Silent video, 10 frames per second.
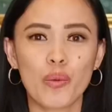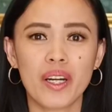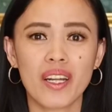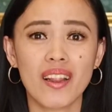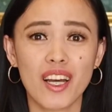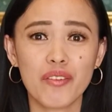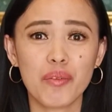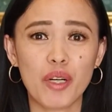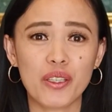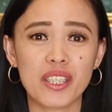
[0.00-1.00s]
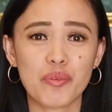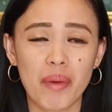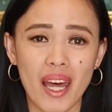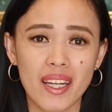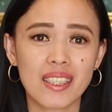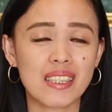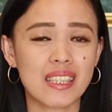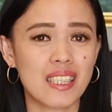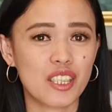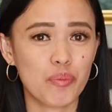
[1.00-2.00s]
What I love about this bag is
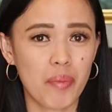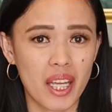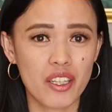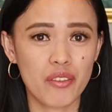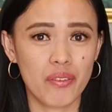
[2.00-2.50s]
it is made of